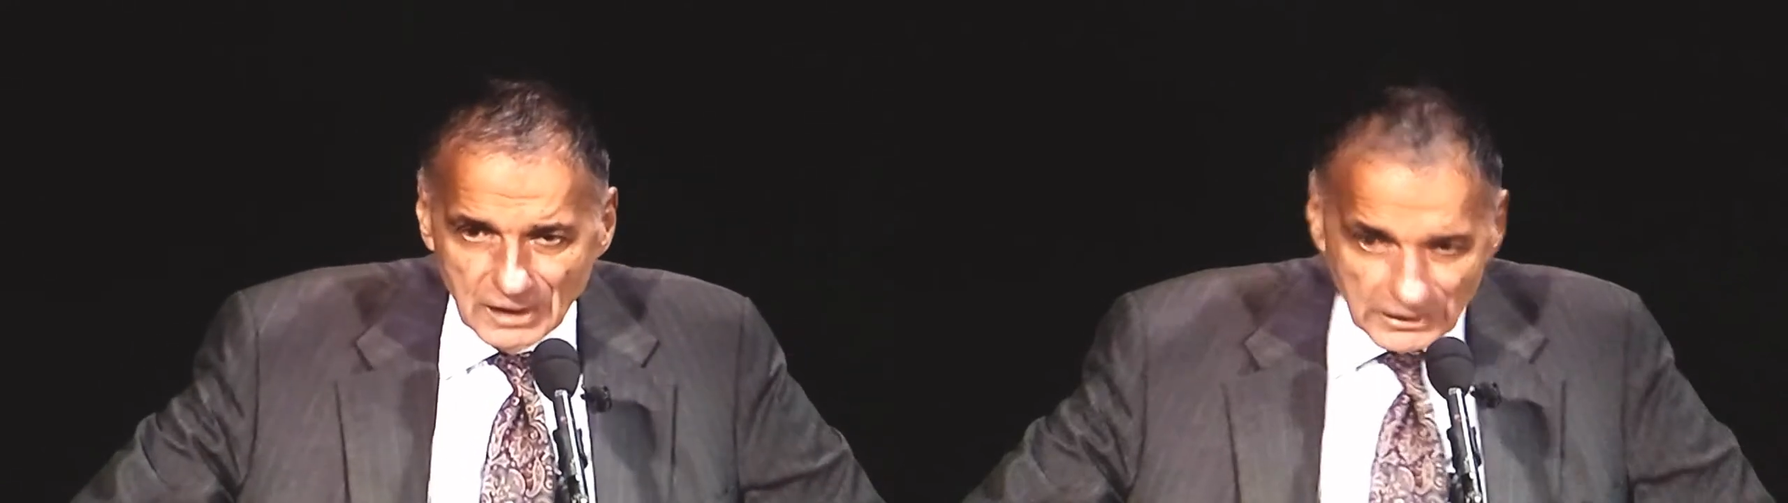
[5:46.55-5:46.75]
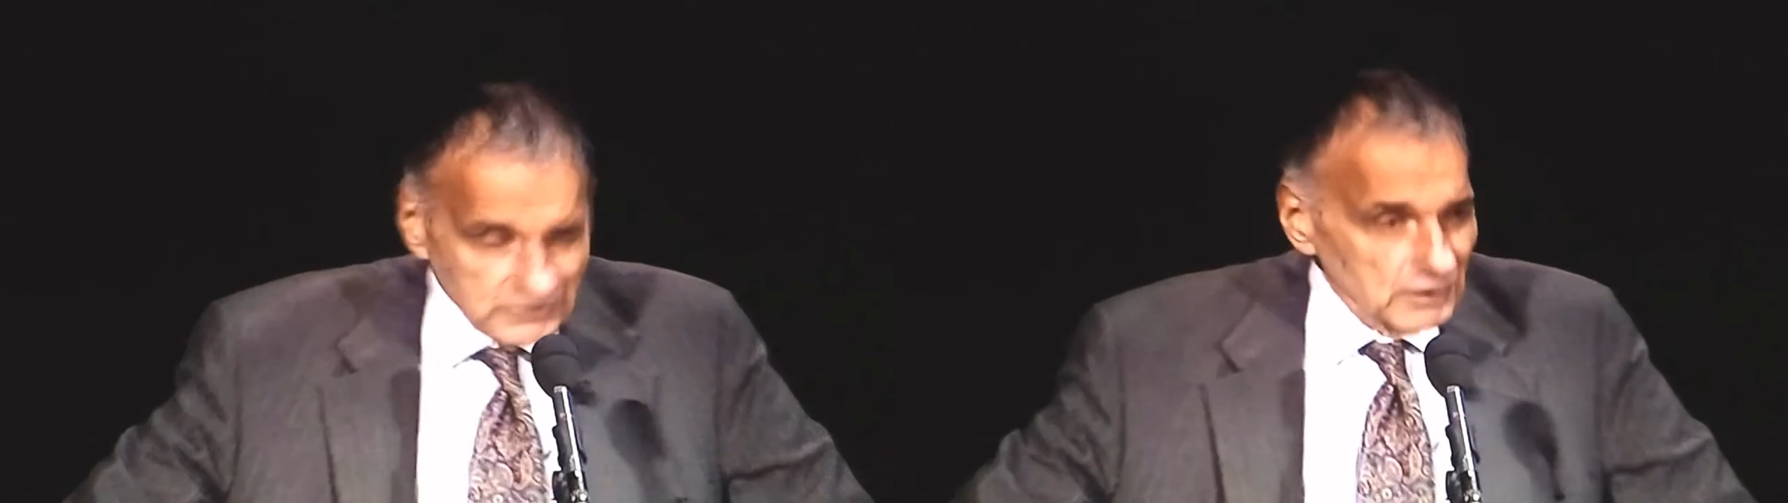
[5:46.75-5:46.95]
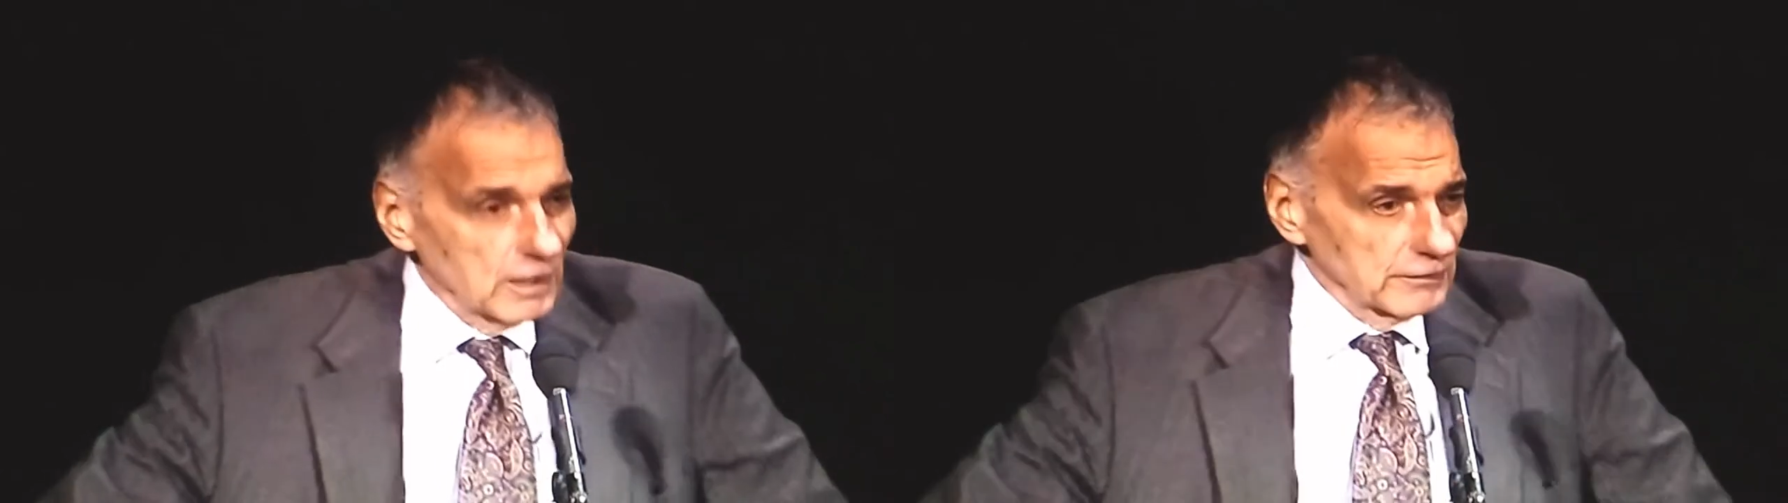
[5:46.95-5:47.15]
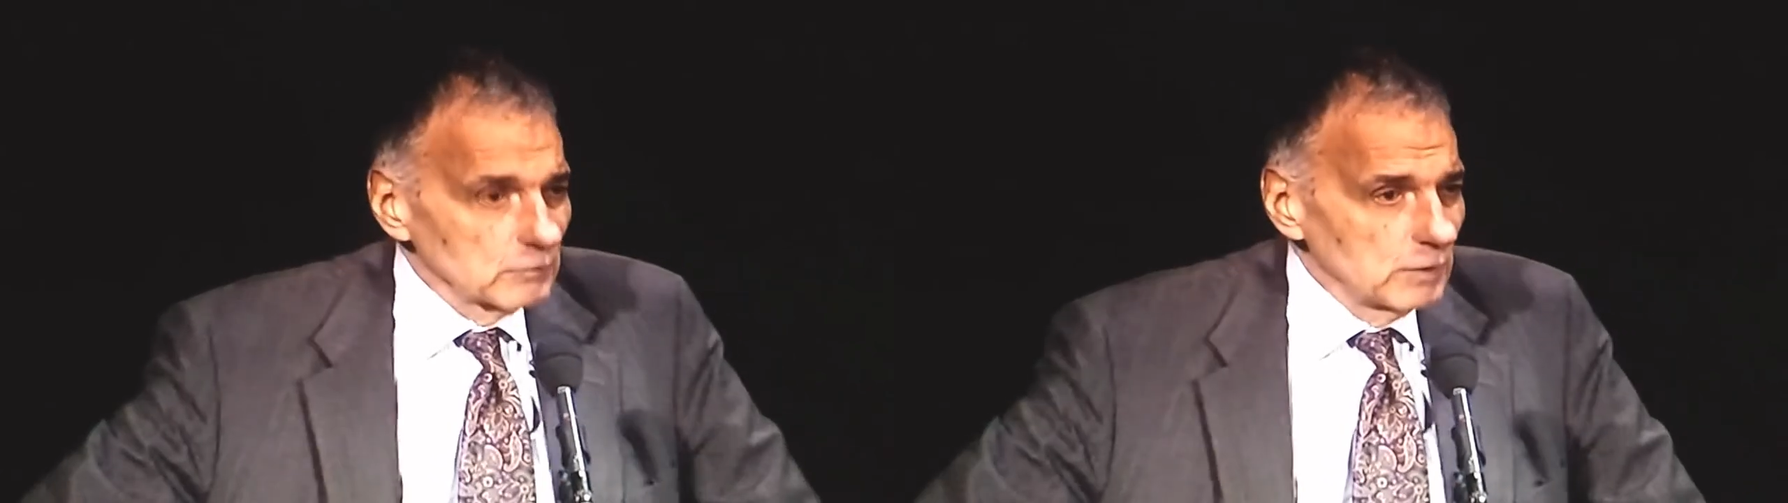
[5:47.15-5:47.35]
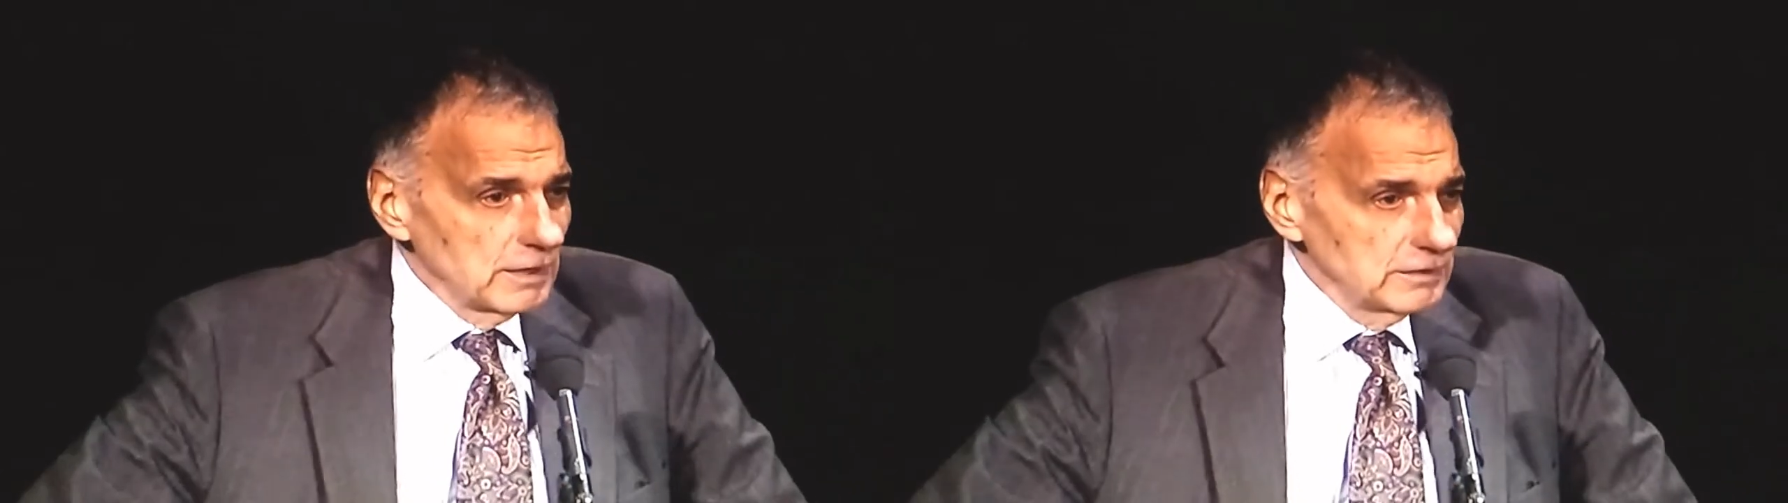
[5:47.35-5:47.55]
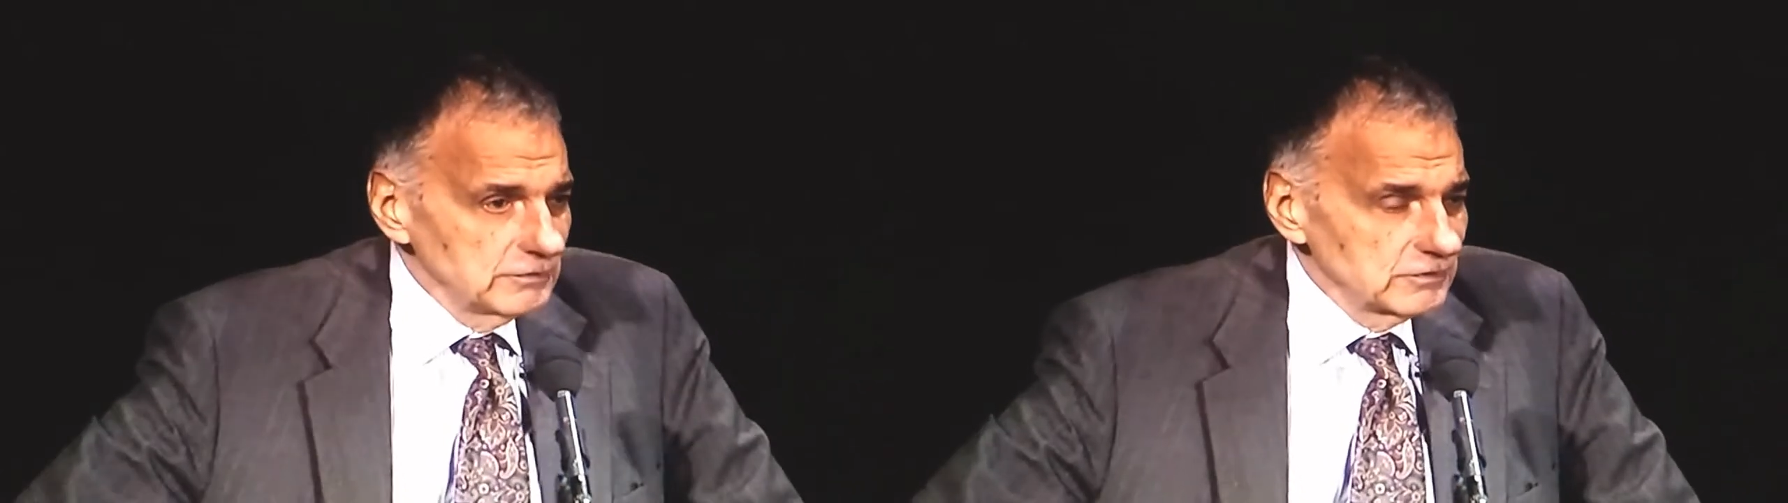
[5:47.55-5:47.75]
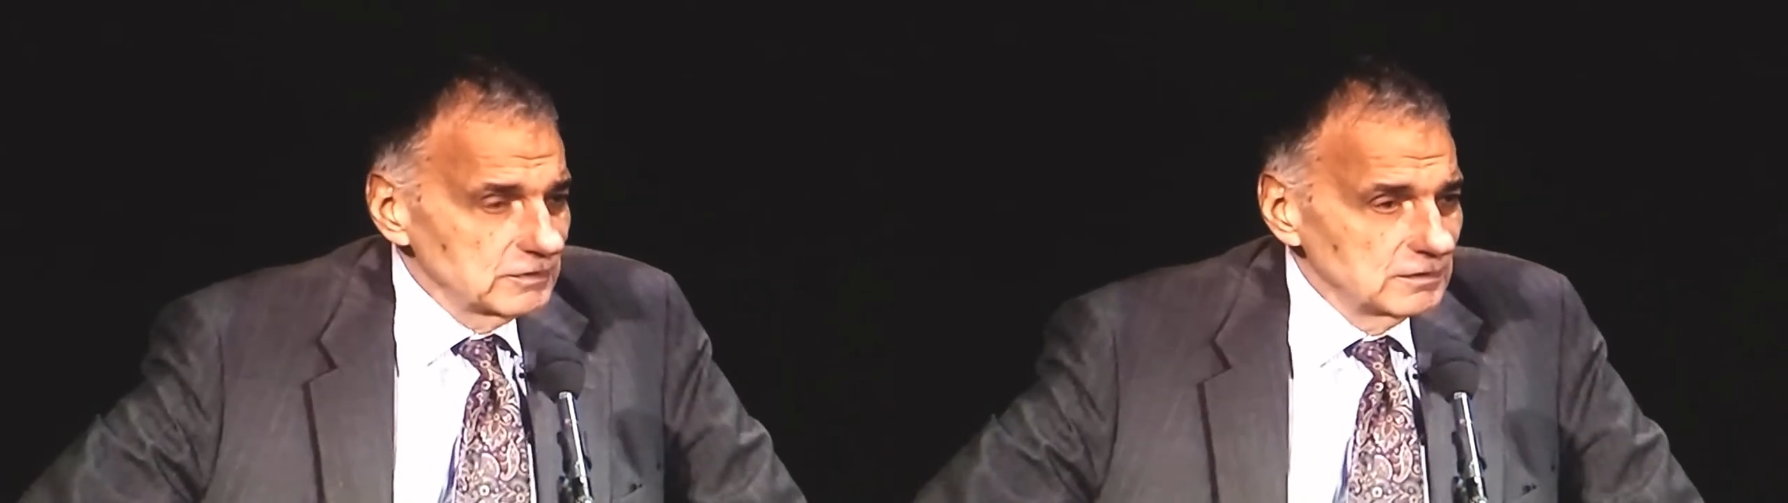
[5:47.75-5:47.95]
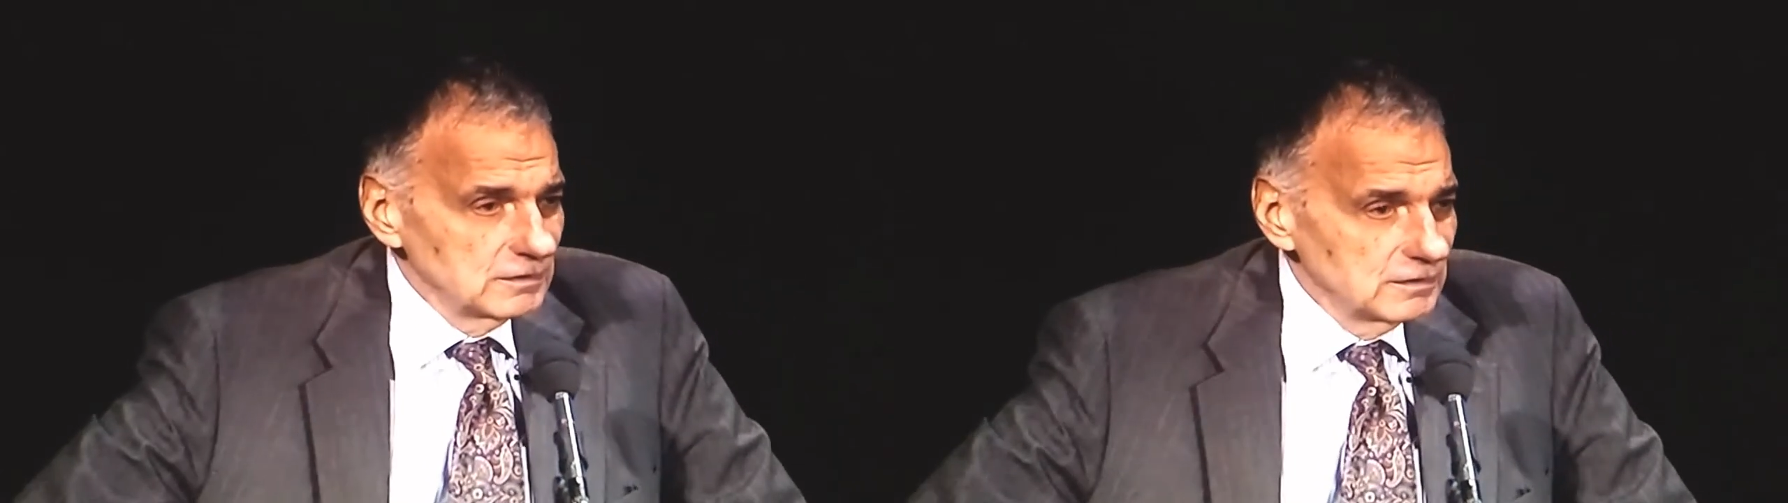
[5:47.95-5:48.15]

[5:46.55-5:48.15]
aren't there other ways